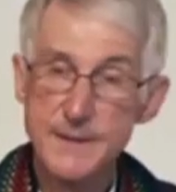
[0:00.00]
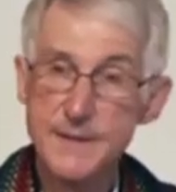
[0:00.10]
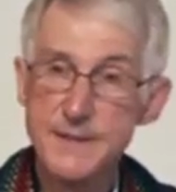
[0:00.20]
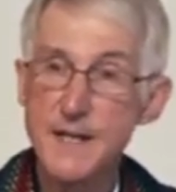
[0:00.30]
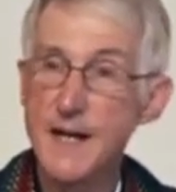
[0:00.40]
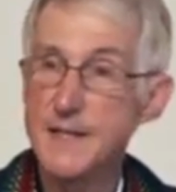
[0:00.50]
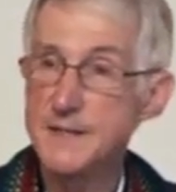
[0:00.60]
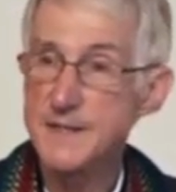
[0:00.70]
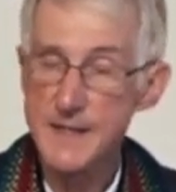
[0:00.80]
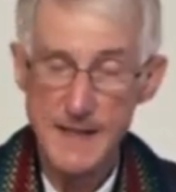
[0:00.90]

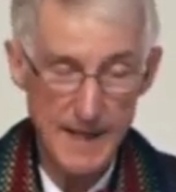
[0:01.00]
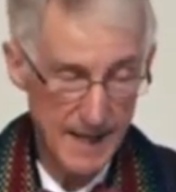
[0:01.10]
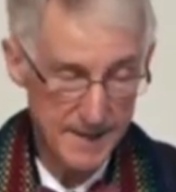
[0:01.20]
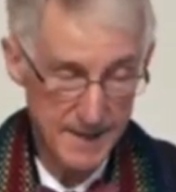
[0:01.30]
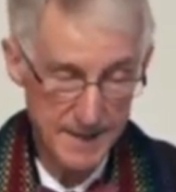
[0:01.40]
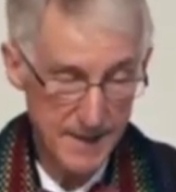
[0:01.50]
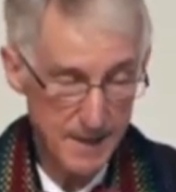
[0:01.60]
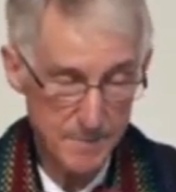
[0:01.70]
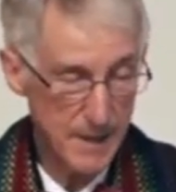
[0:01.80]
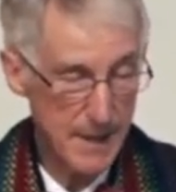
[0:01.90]
science hasn't
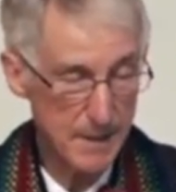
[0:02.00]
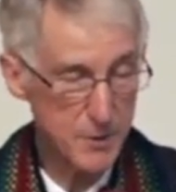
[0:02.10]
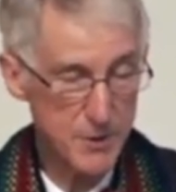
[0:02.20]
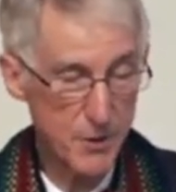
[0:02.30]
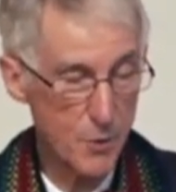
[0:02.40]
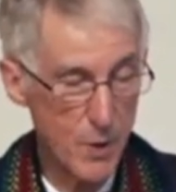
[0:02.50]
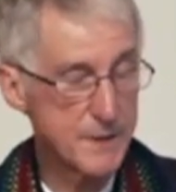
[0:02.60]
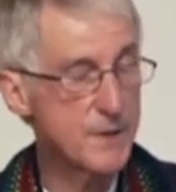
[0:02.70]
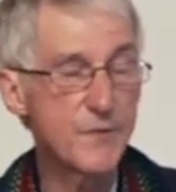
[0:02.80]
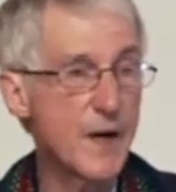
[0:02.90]
yet been able to
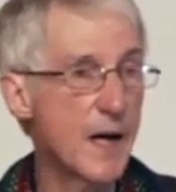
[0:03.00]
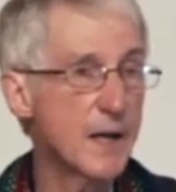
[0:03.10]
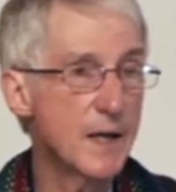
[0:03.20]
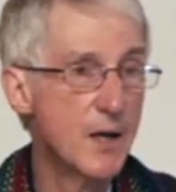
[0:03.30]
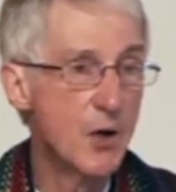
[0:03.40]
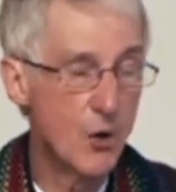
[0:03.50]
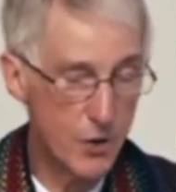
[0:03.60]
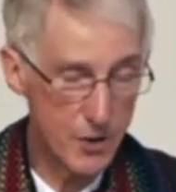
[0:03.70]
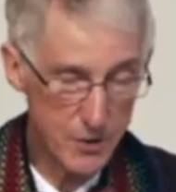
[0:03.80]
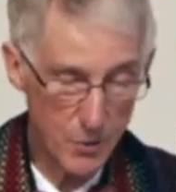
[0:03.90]
quantify
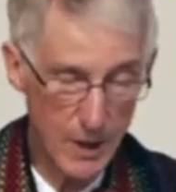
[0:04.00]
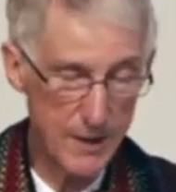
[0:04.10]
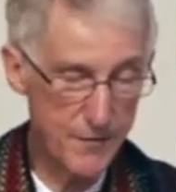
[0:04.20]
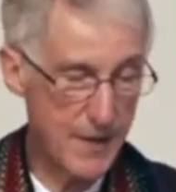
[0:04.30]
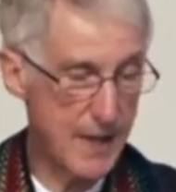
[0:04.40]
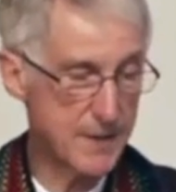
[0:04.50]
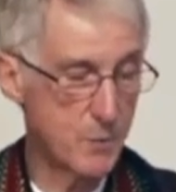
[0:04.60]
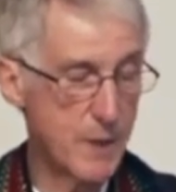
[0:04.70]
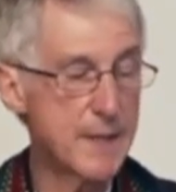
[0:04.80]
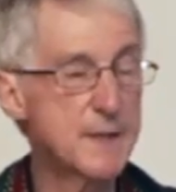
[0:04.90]
or qualify the
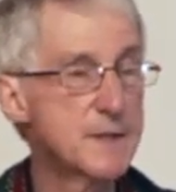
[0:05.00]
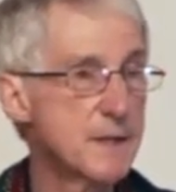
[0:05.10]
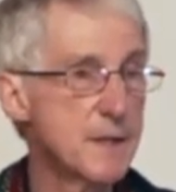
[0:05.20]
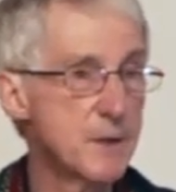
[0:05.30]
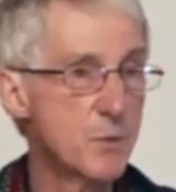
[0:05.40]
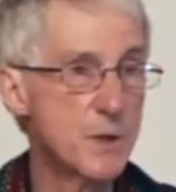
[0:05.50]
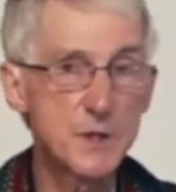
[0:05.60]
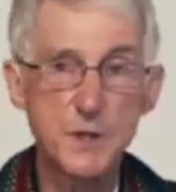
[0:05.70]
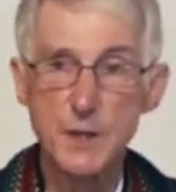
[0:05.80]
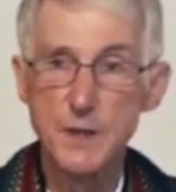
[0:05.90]
ways in
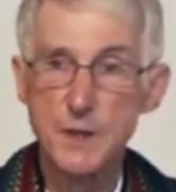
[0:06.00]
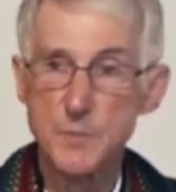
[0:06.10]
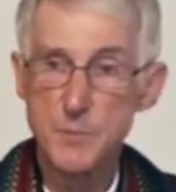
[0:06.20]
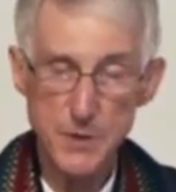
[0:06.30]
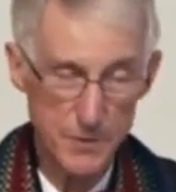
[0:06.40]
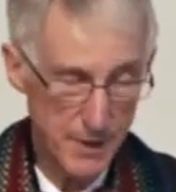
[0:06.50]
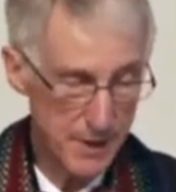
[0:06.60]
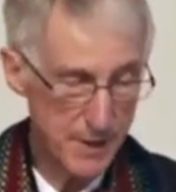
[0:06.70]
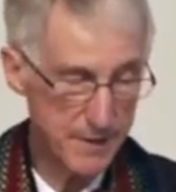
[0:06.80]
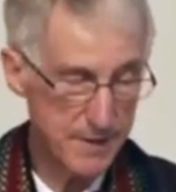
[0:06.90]
which
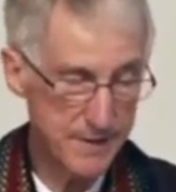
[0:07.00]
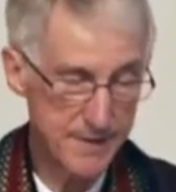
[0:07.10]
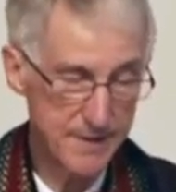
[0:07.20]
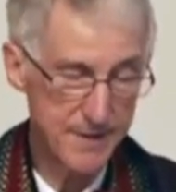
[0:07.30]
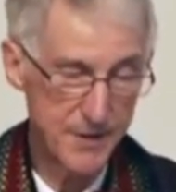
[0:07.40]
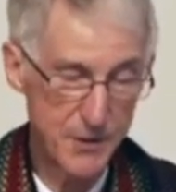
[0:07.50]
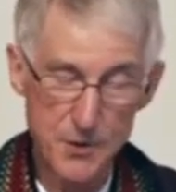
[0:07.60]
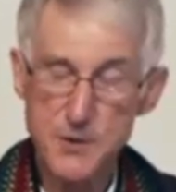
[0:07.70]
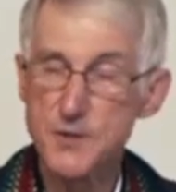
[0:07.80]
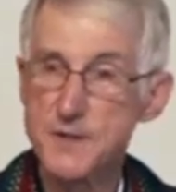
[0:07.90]
beauty
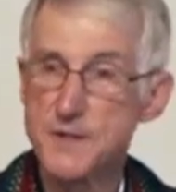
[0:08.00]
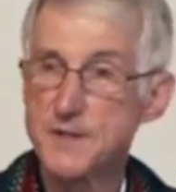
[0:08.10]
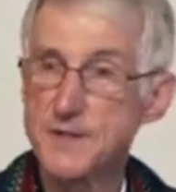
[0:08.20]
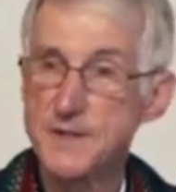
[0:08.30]
nurtures